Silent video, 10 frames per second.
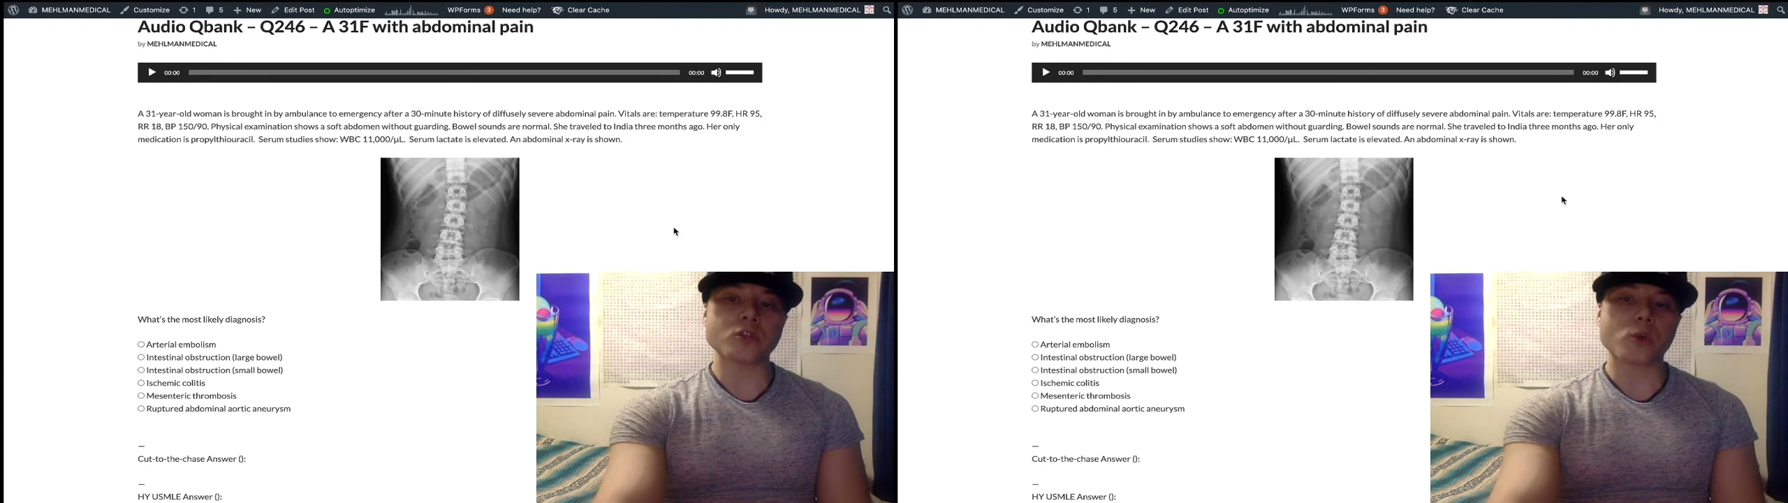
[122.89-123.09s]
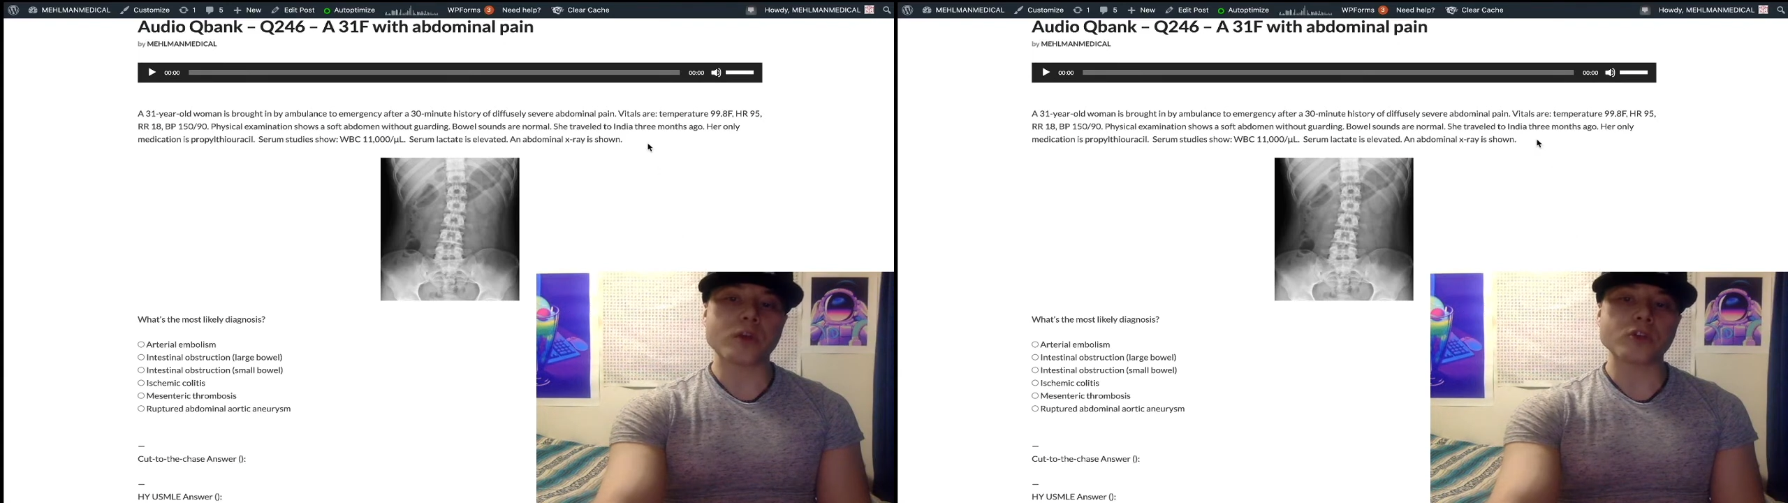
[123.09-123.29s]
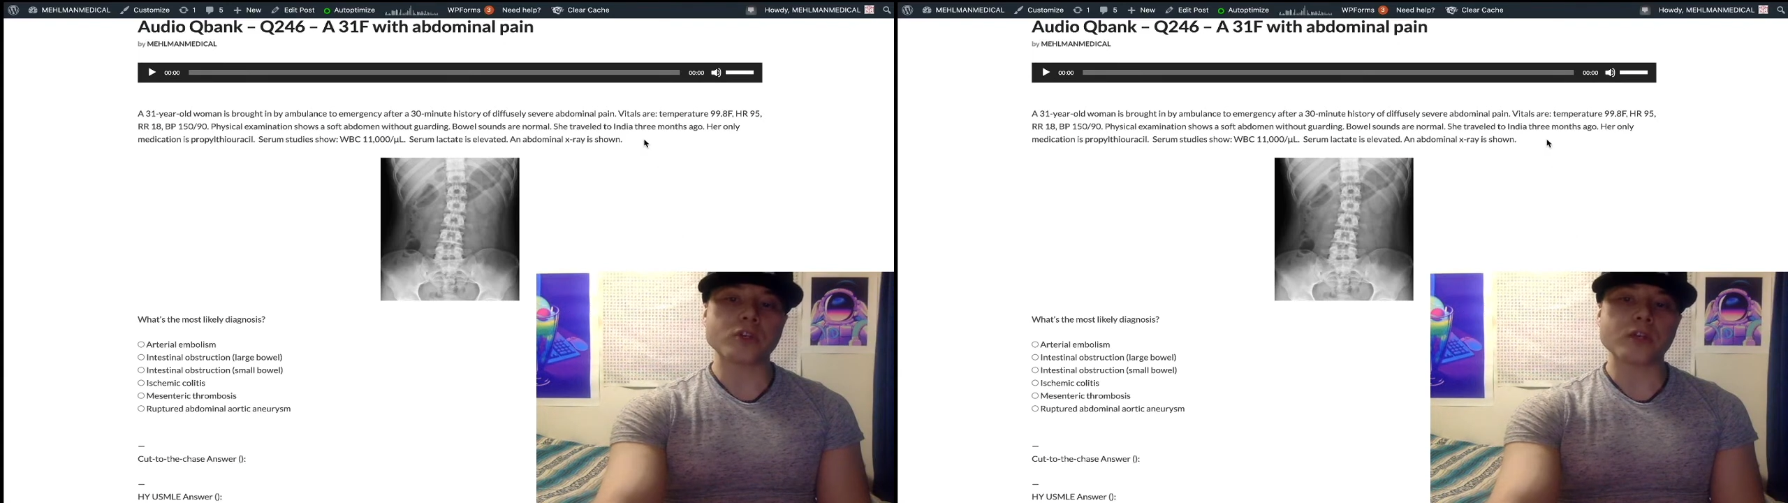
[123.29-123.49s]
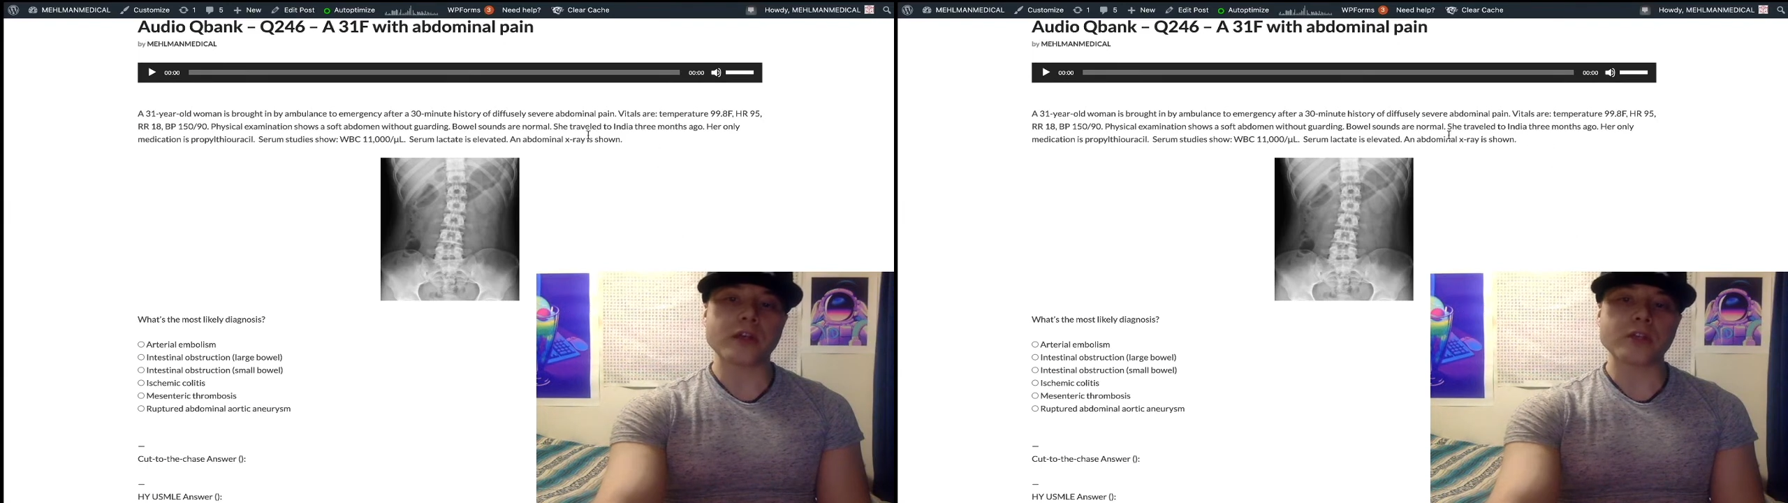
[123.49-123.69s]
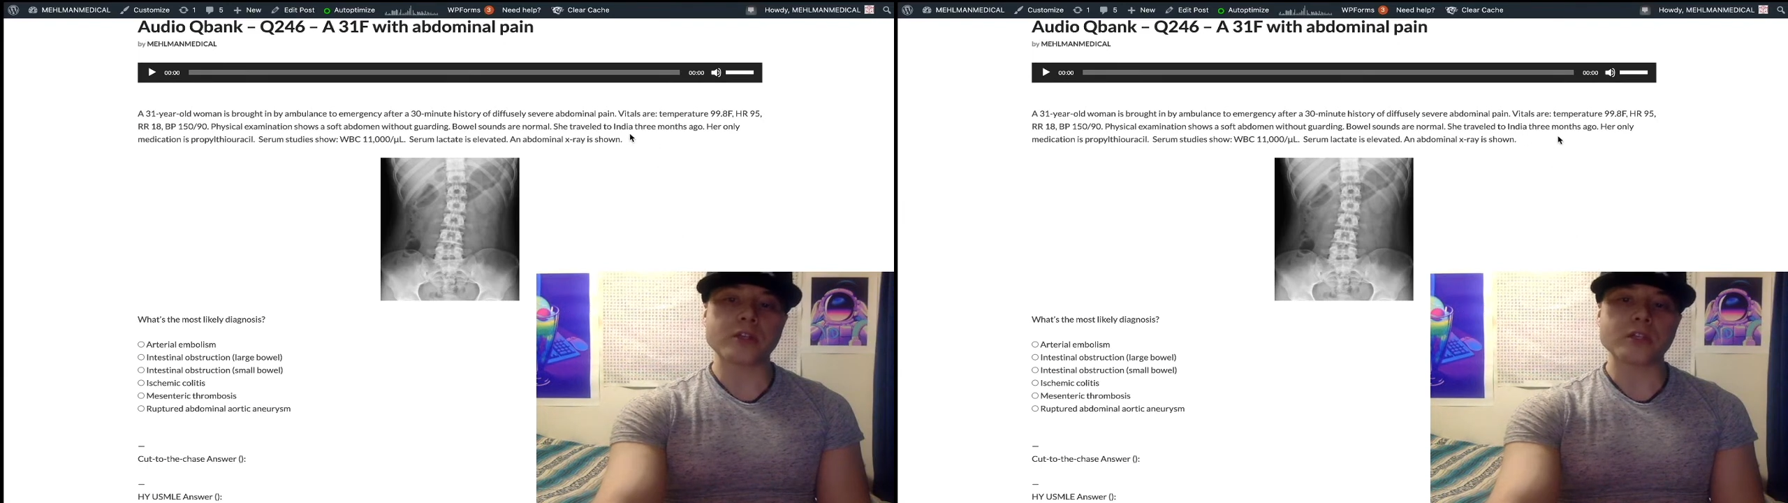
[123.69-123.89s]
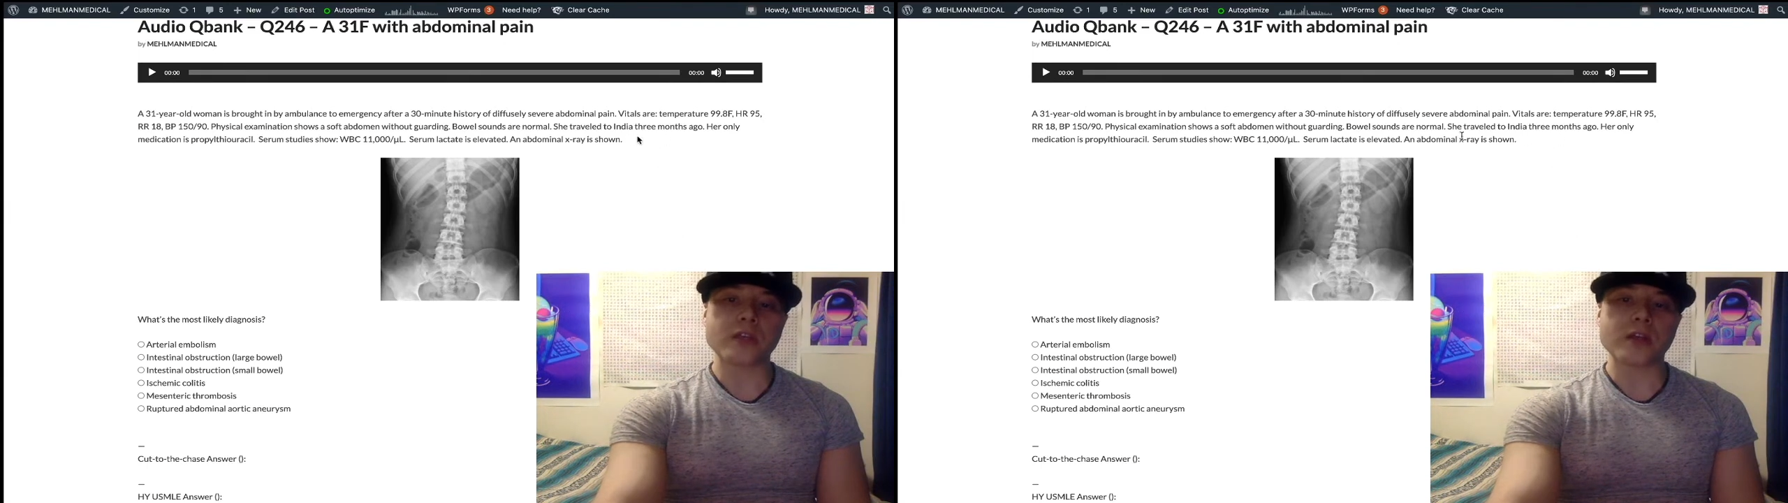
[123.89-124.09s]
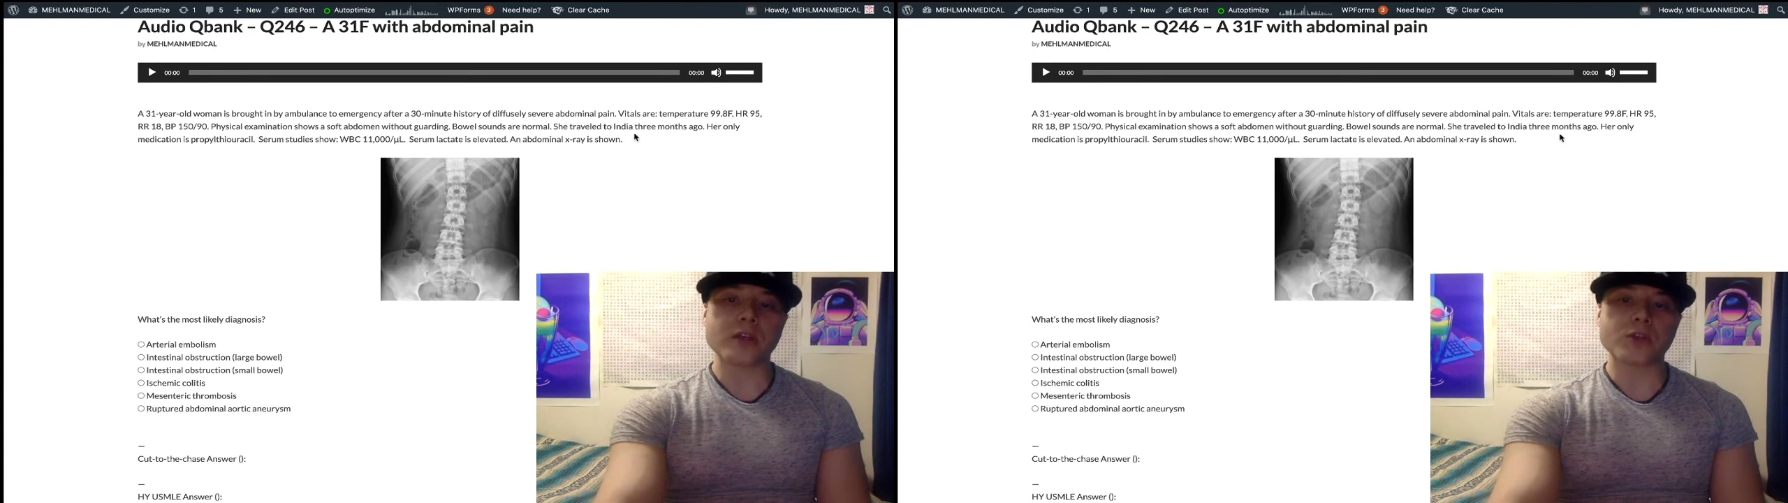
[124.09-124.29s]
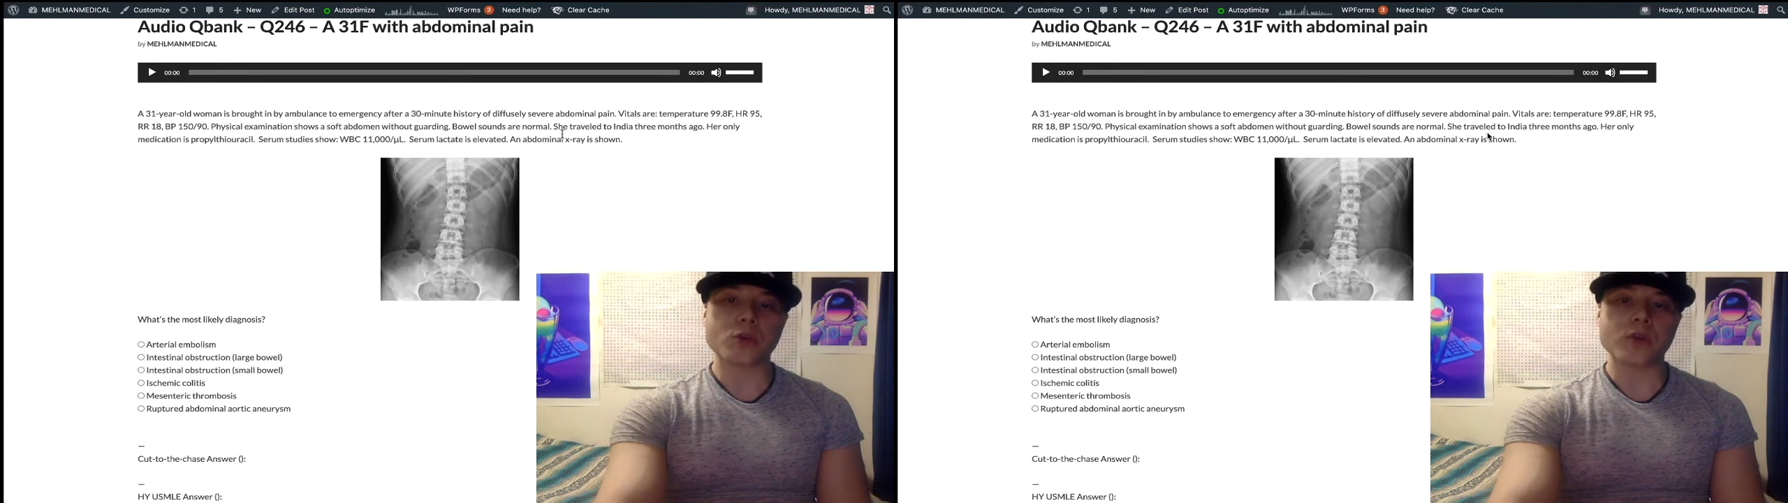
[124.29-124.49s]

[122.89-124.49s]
question, I just decided to throw